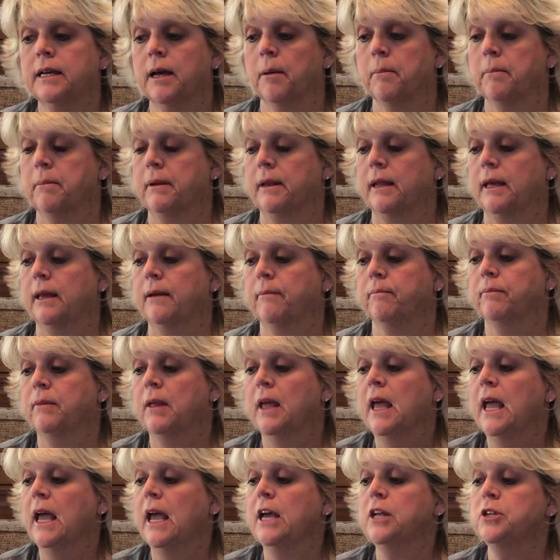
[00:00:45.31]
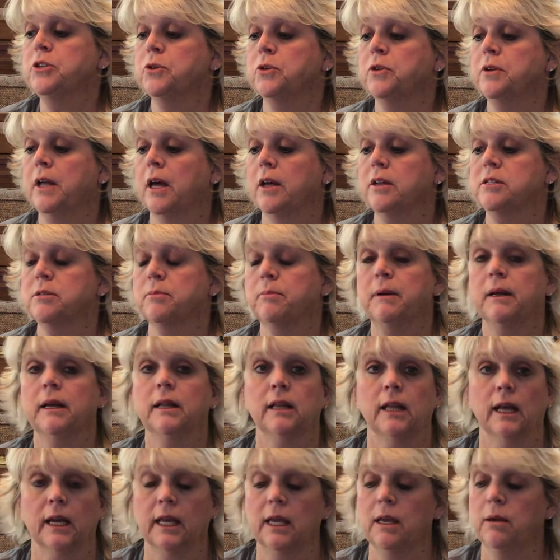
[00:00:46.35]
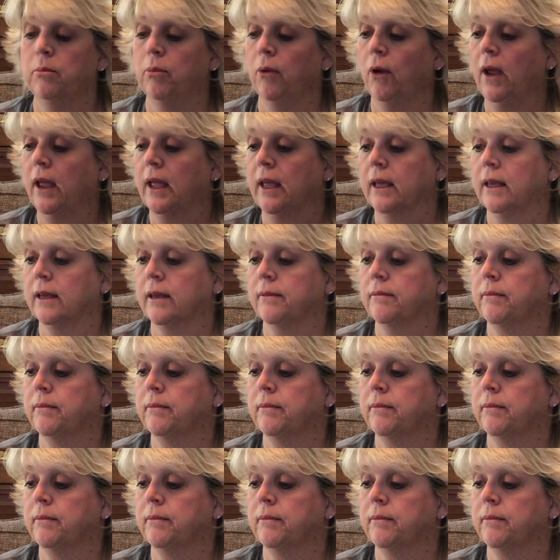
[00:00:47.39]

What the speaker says: Company. It turned out to be a lucky break.